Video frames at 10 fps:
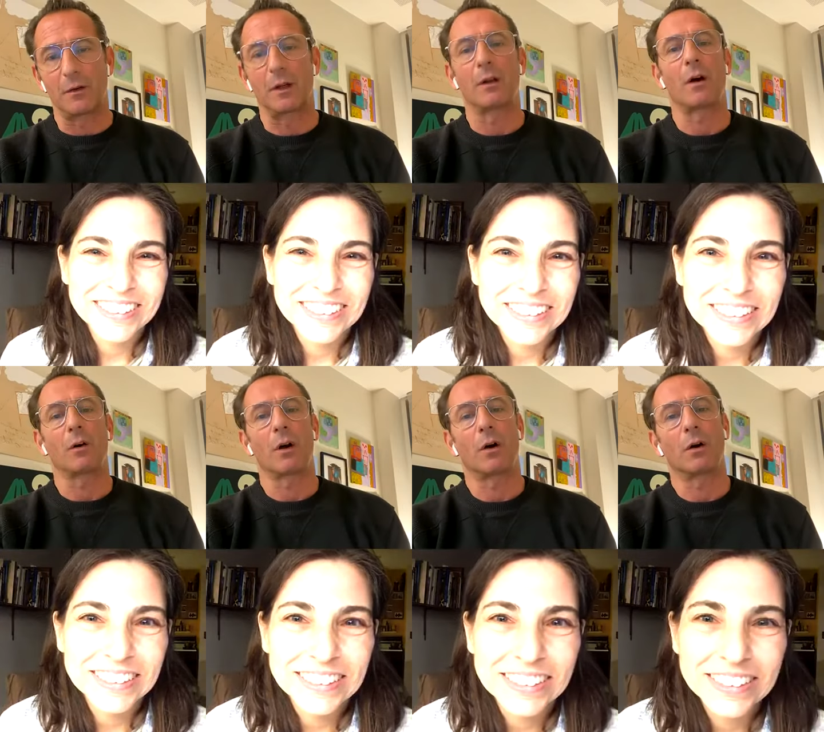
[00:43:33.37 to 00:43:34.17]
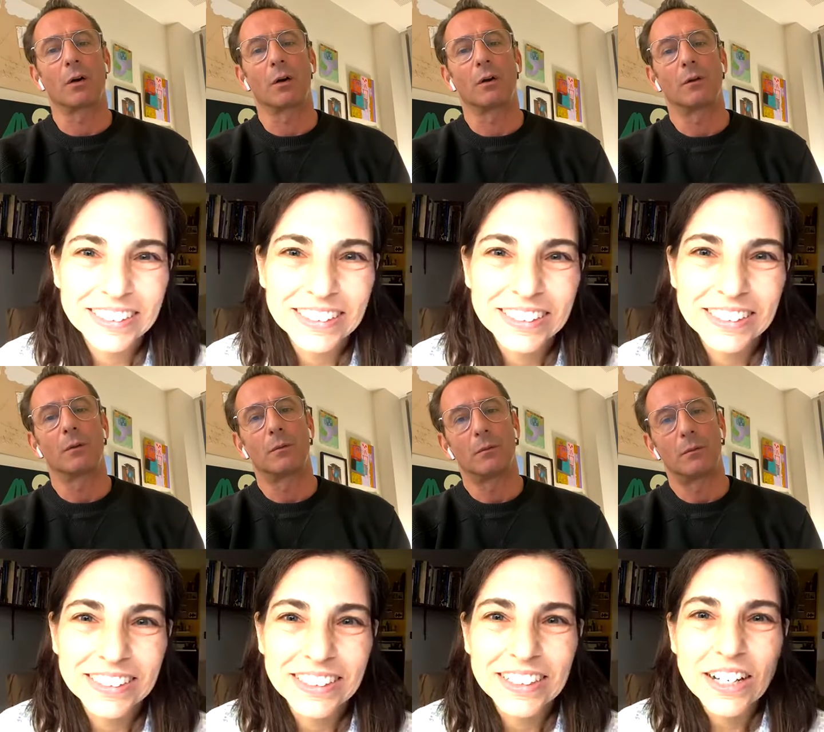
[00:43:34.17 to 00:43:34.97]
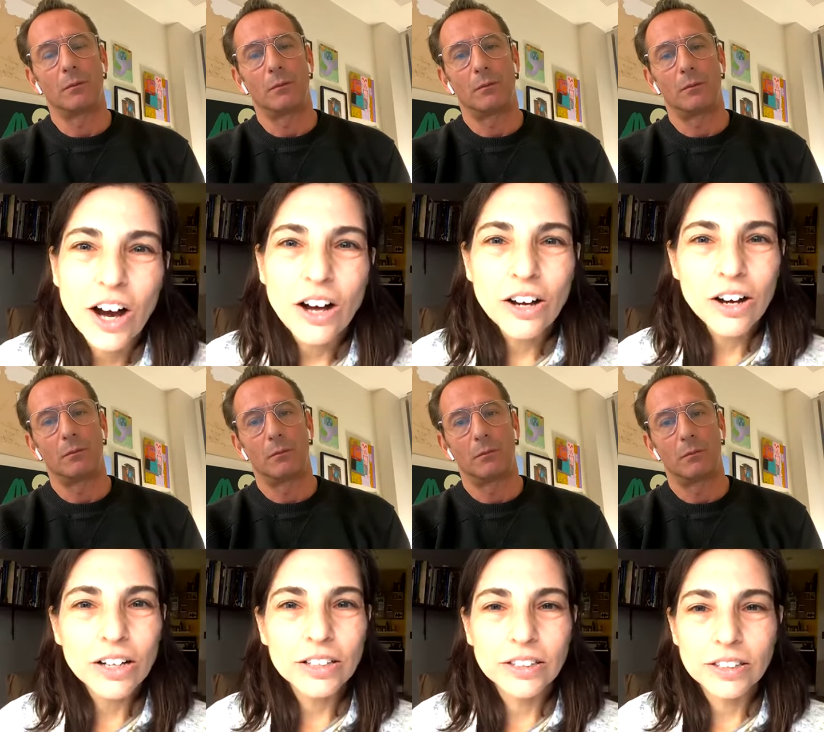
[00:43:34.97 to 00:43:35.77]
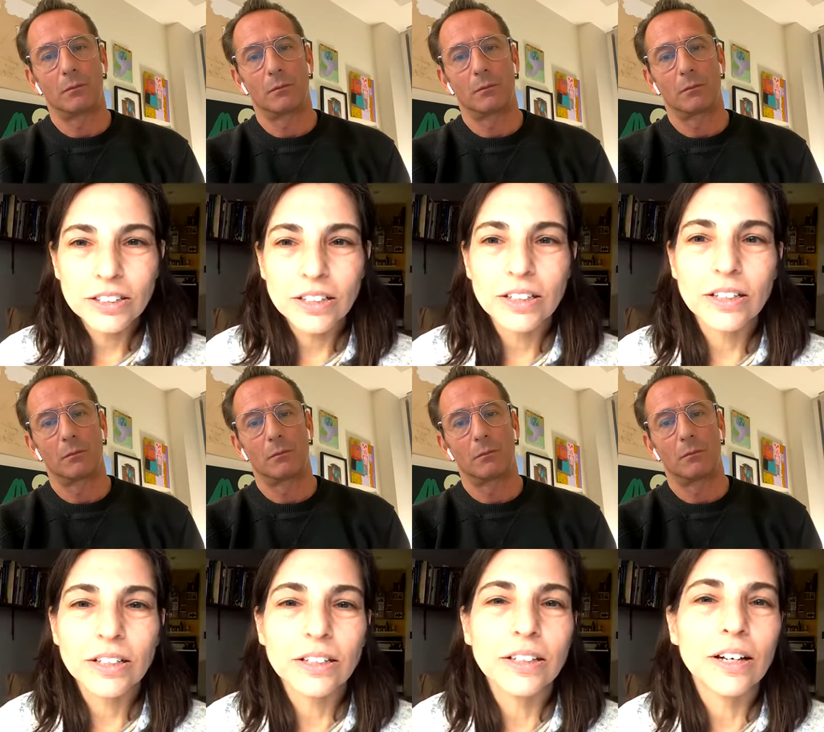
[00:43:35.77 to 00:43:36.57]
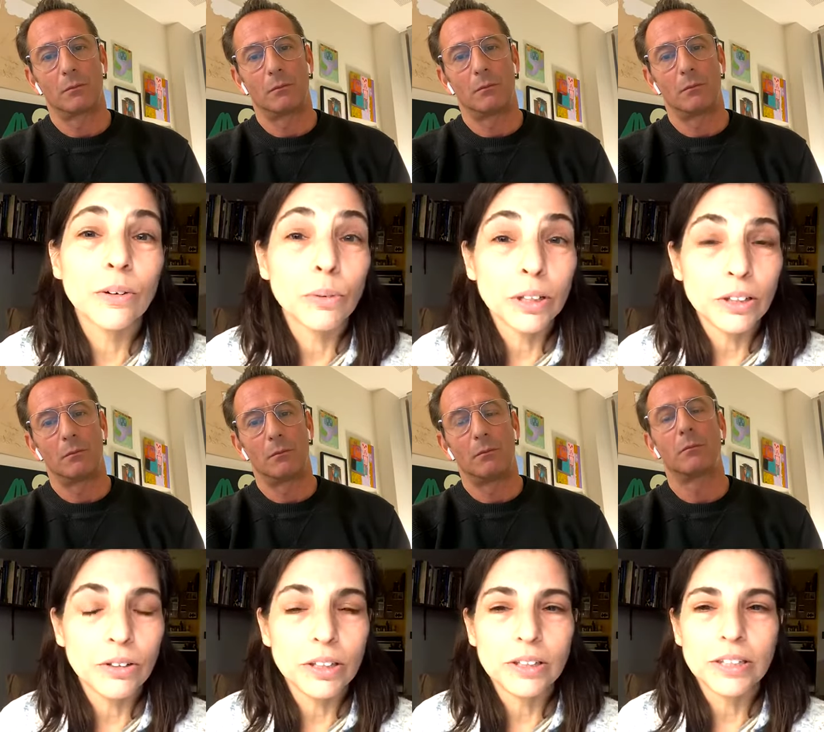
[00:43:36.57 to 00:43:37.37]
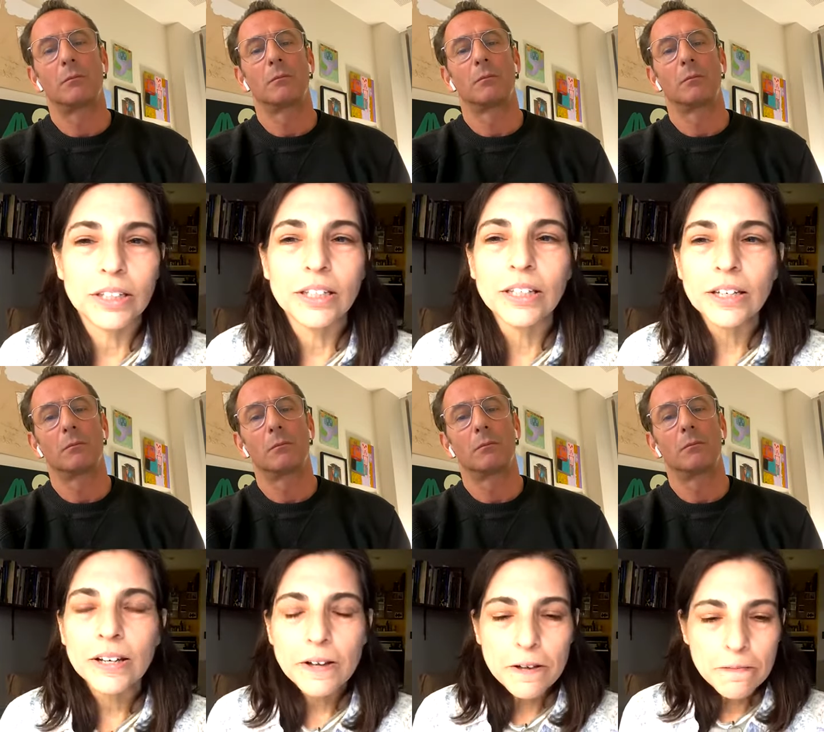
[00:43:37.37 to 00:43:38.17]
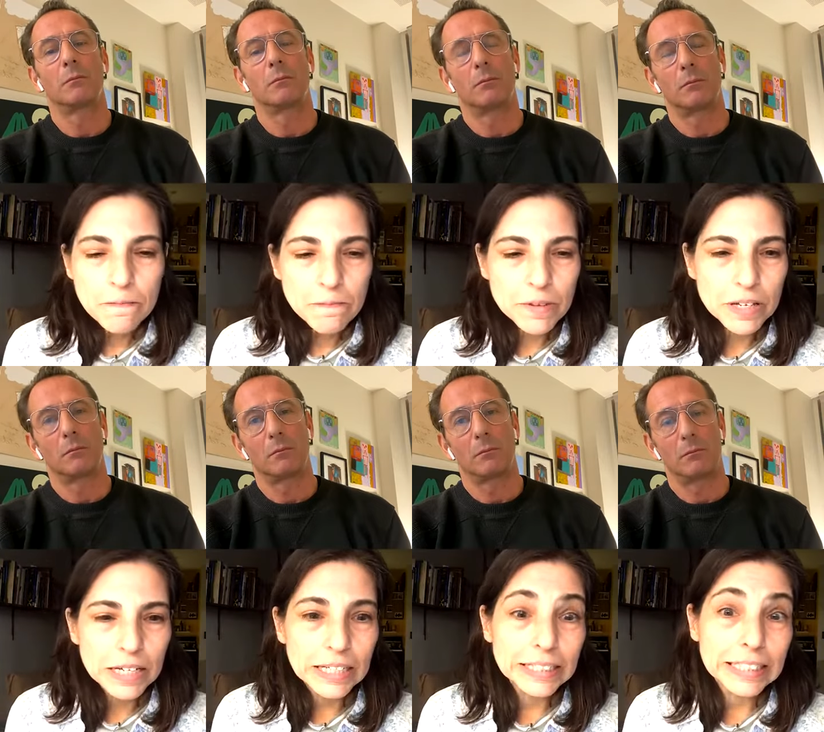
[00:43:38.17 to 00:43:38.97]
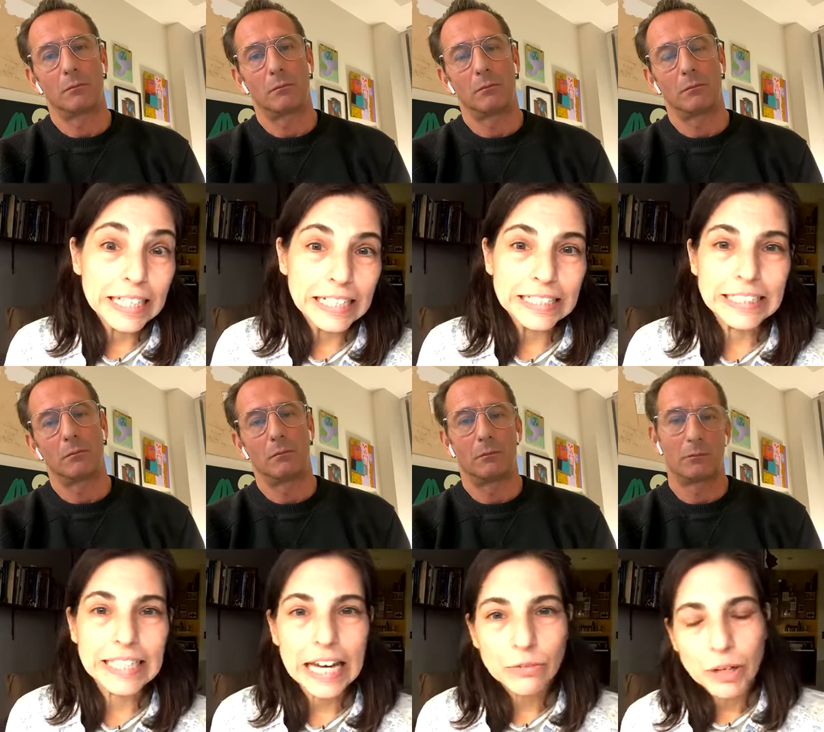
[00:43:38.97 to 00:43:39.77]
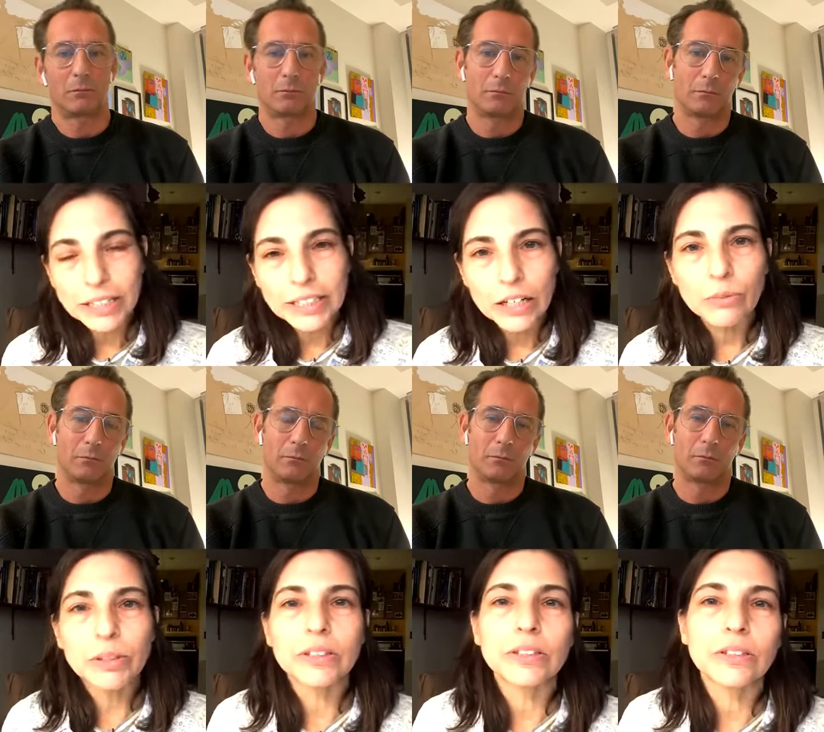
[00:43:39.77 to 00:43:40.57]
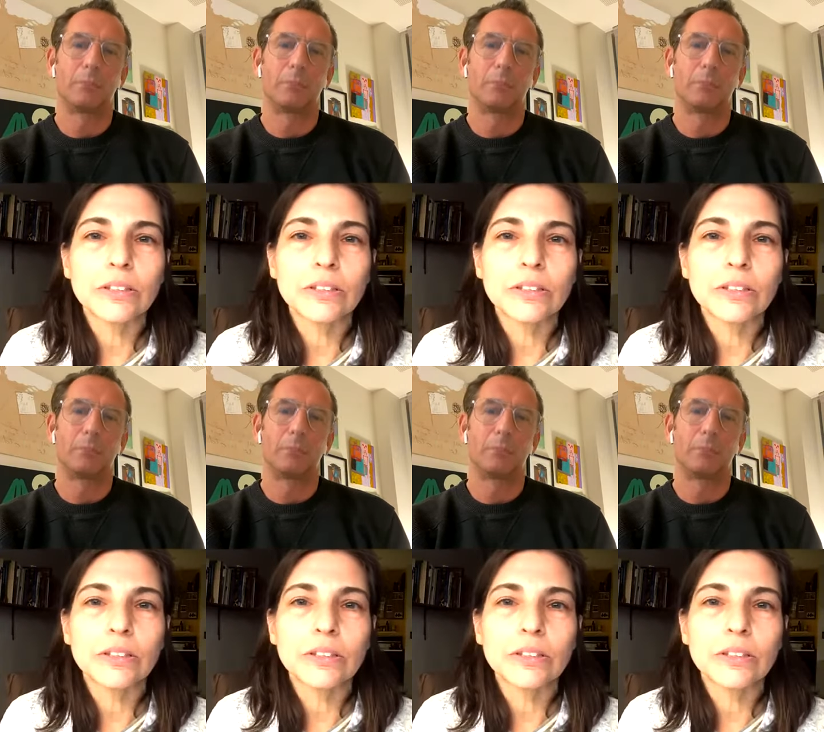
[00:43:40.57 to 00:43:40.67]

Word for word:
Speaker 1: in Hong Kong?
Speaker 2: Hong Kong is uh, a really unique city it's kind of sad right now what's